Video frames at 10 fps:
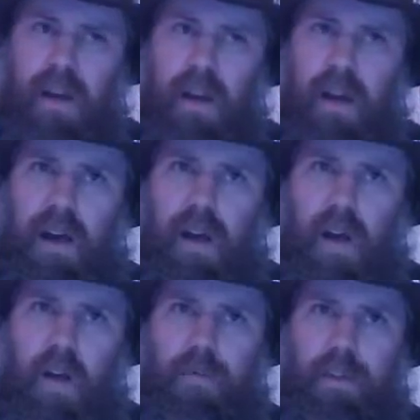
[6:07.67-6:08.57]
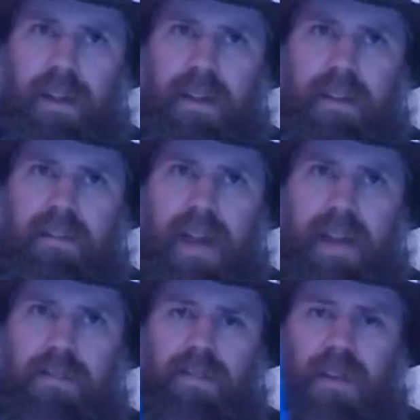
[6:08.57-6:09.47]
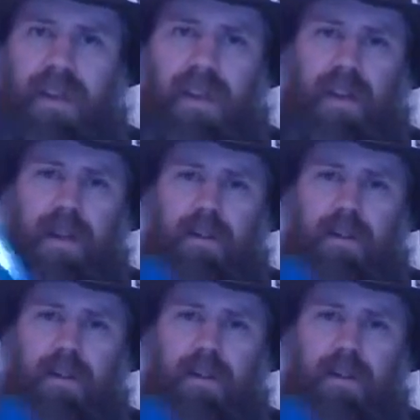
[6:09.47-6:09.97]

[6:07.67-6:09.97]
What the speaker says: horror flick that's actually a